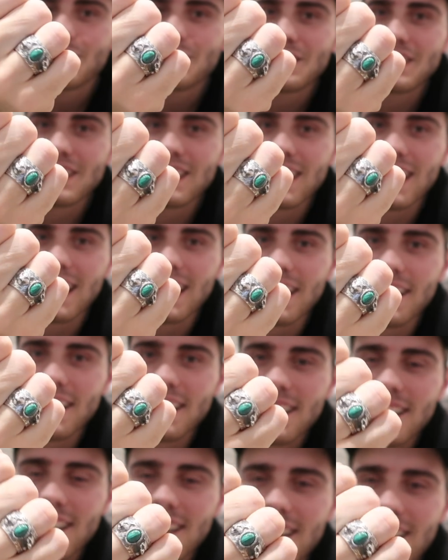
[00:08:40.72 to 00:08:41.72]
what do you think?
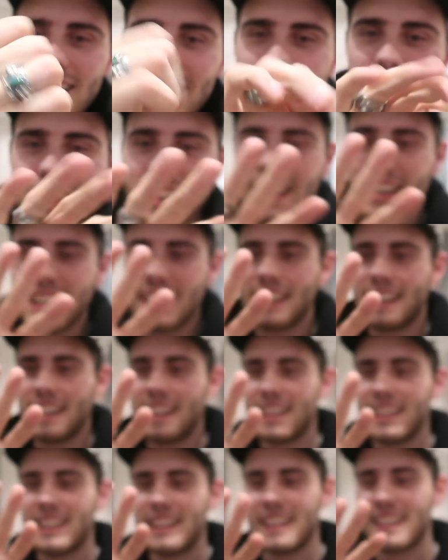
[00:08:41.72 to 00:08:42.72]
I quite like
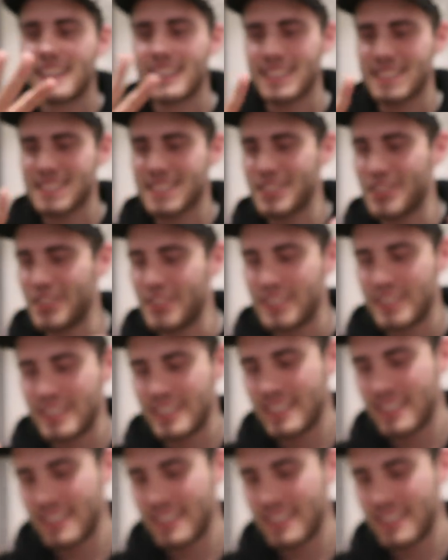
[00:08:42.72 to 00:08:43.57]
it, I think it's cool.